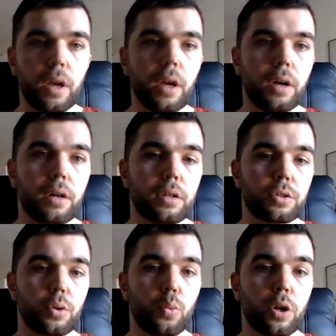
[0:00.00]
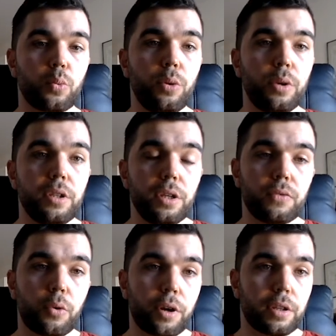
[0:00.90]
So what we will need
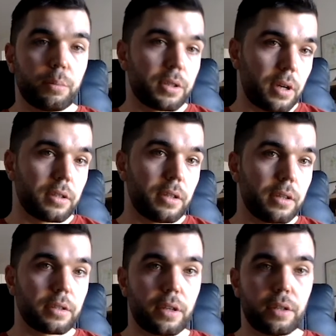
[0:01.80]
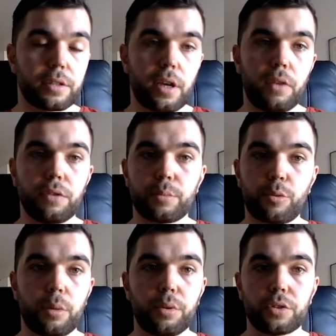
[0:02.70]
for it, besides the dataset itself, is
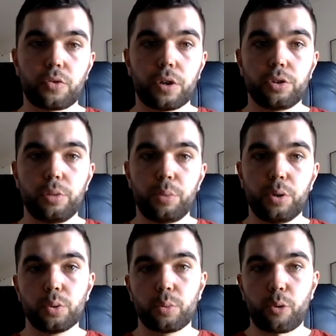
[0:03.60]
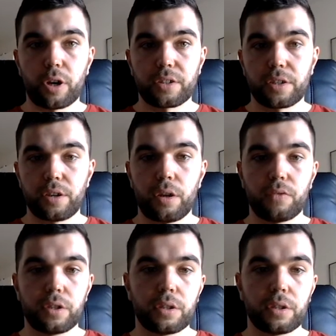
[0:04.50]
probably a strong GPU to process all of it.